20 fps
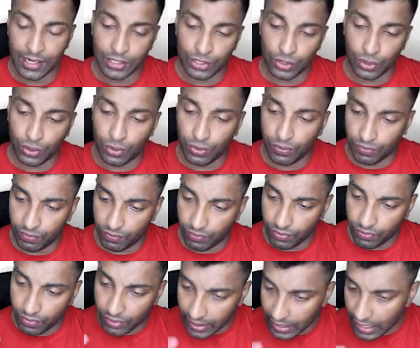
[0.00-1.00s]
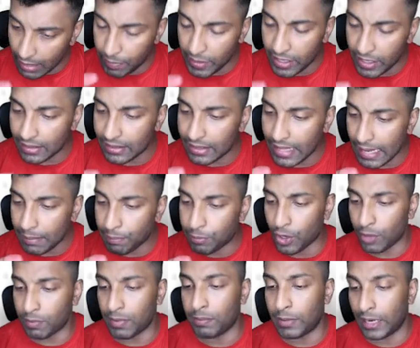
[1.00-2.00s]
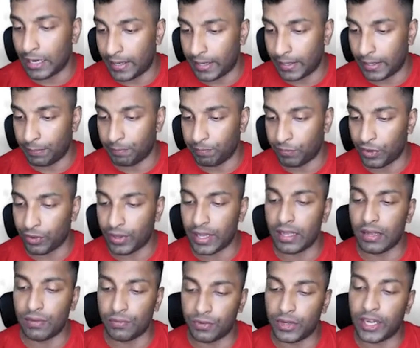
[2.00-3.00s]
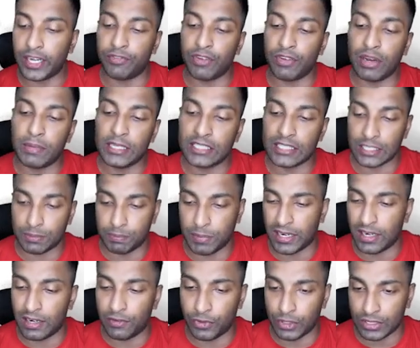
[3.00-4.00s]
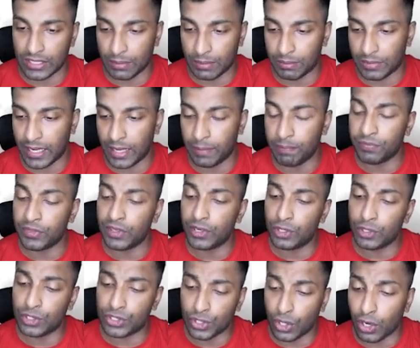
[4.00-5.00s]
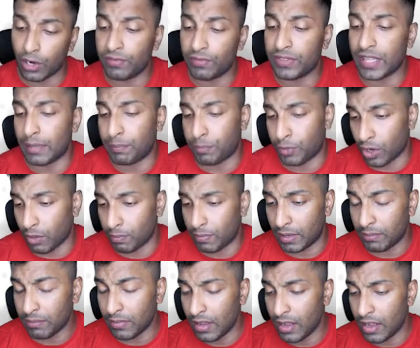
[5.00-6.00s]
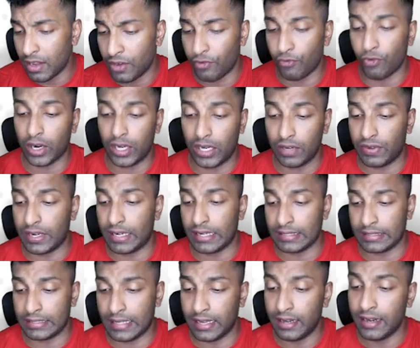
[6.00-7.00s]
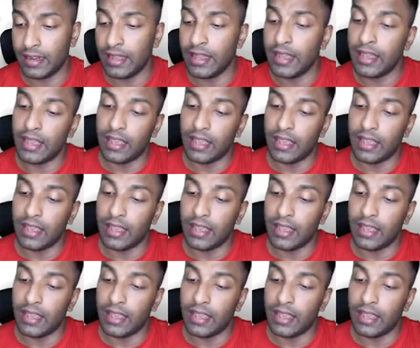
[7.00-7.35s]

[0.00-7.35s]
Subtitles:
So keeping that probability, okay, it will be suspended for some time to solve that problem, whatever it is there.